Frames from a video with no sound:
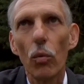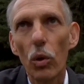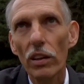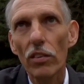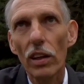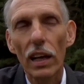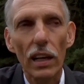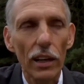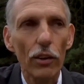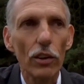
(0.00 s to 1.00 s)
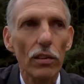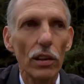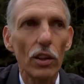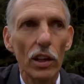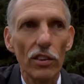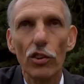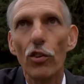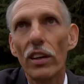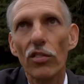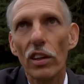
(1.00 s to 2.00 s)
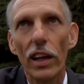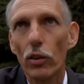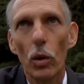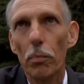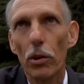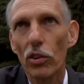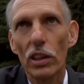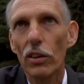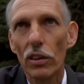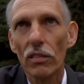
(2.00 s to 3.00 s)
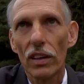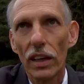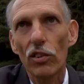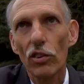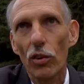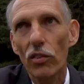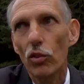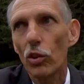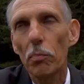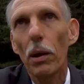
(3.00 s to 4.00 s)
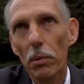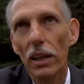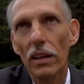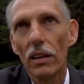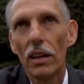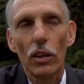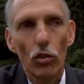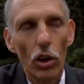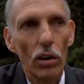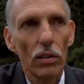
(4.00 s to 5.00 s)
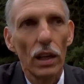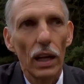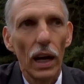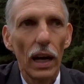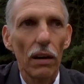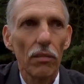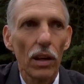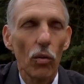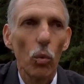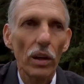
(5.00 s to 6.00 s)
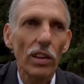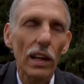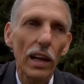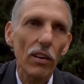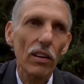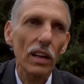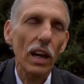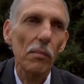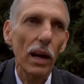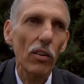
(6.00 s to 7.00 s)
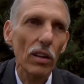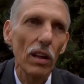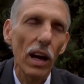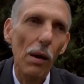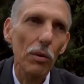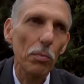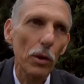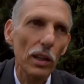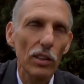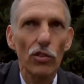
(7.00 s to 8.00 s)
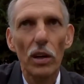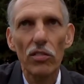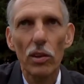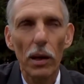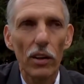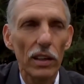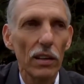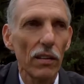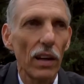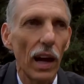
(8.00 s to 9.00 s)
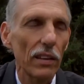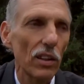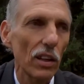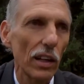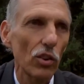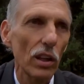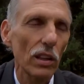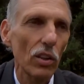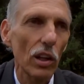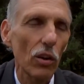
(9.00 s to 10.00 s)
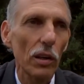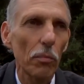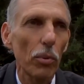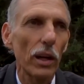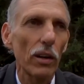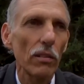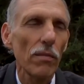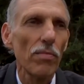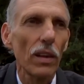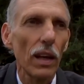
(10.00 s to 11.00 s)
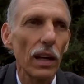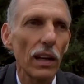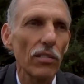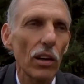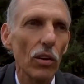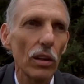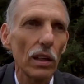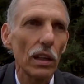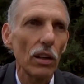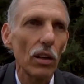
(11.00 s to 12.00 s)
Once that letter is, it's addressed not to a person either. It's addressed to the public. So once that letter came out, I was pretty distressed about it. I took it to the Lord in prayer, and I said, Lord,